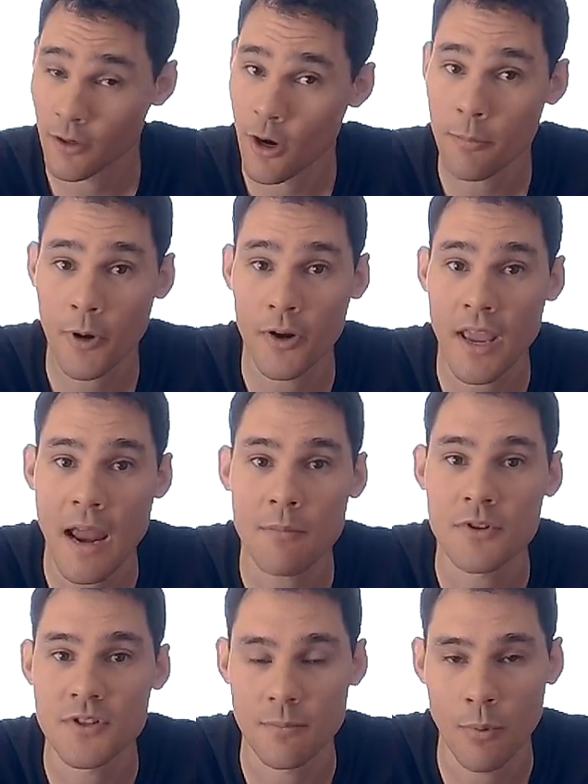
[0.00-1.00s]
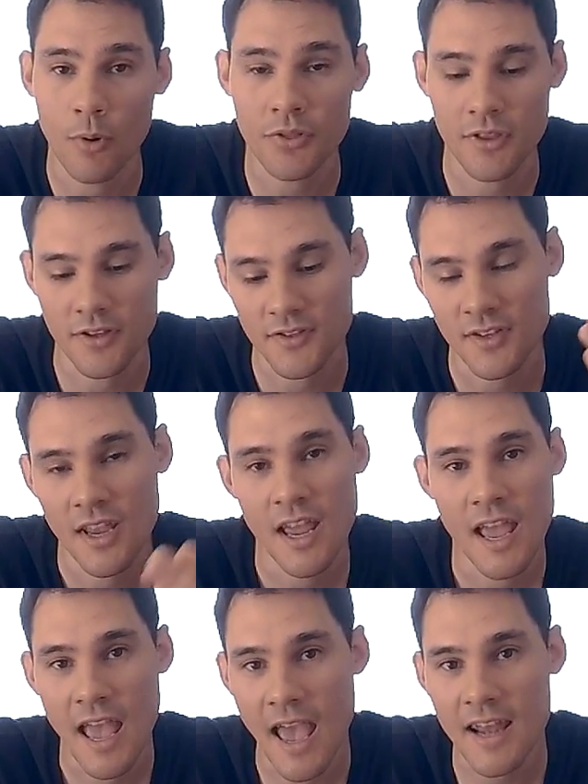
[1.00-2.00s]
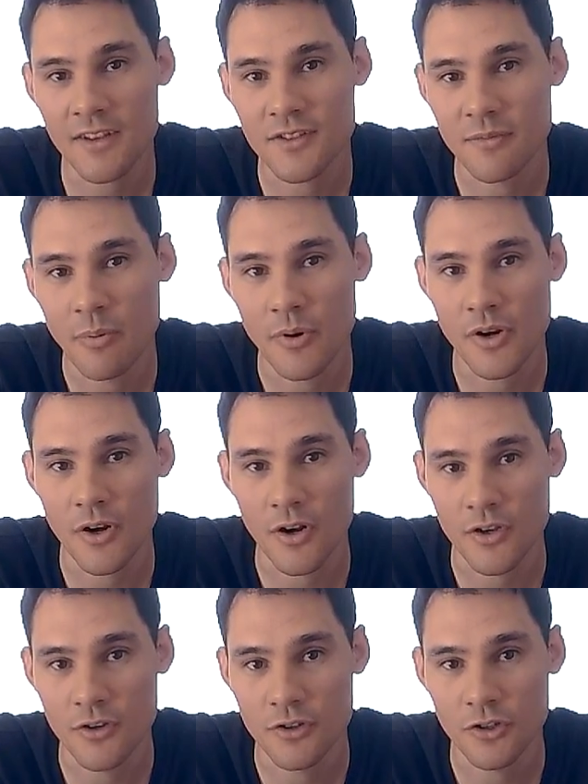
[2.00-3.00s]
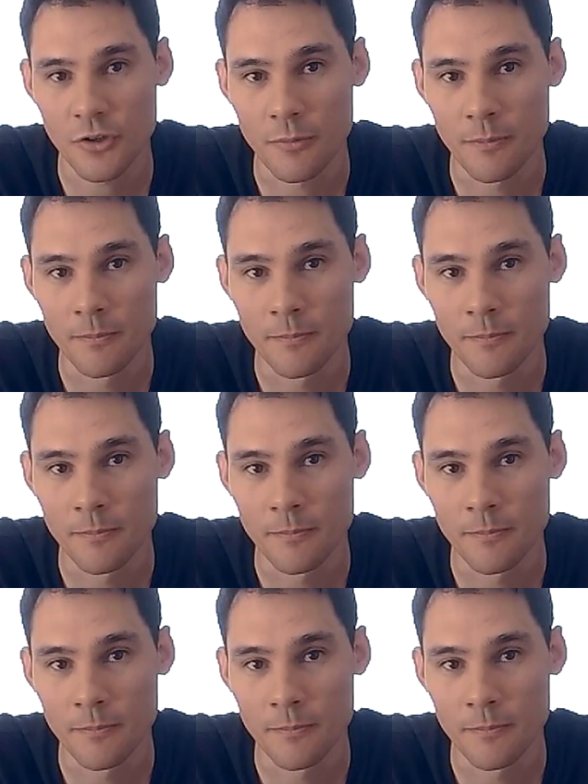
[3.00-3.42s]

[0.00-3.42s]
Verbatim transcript: GoPro cameras support this and it's supported on YouTube.